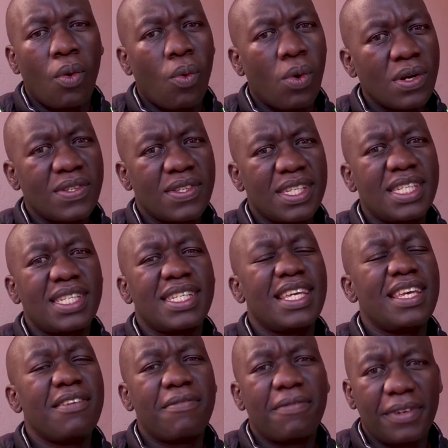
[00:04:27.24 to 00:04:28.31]
Was it
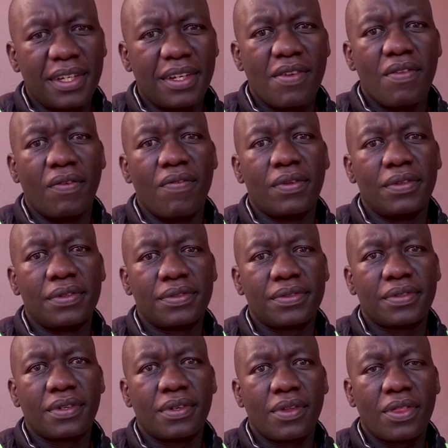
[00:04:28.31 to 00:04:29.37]
even
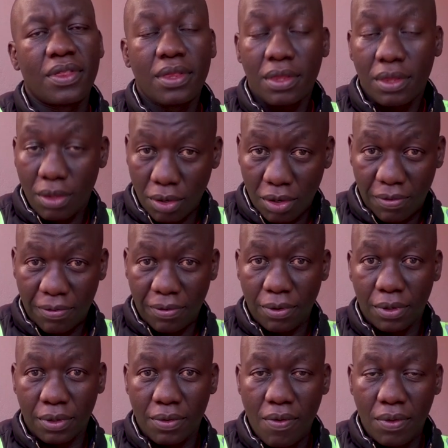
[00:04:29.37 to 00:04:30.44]

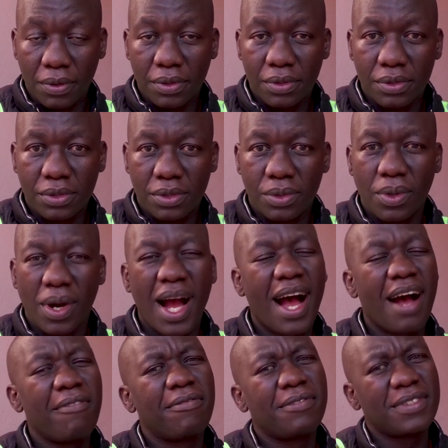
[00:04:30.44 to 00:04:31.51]
thoughtful to
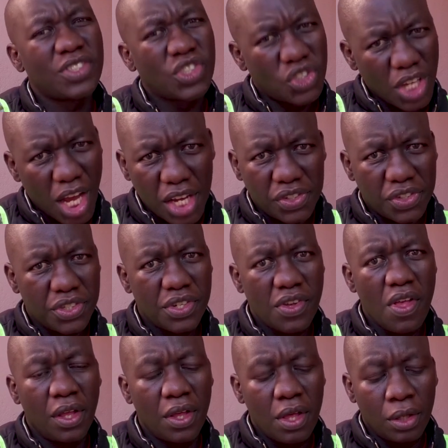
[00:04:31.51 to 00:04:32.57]
have such
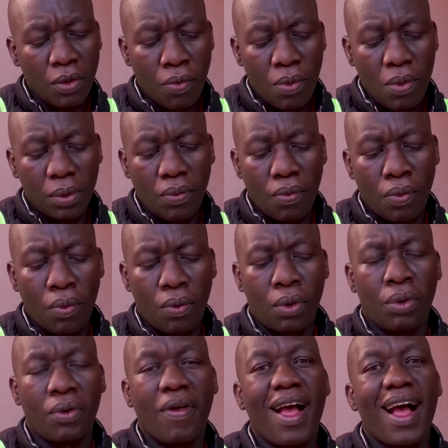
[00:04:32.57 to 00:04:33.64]

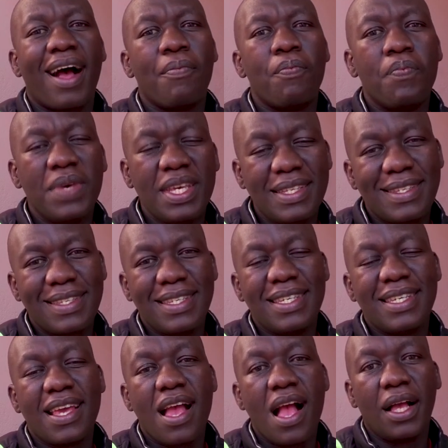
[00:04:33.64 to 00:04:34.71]
on a
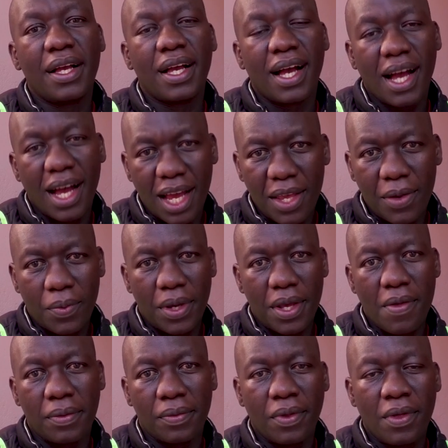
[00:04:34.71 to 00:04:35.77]
busy highway?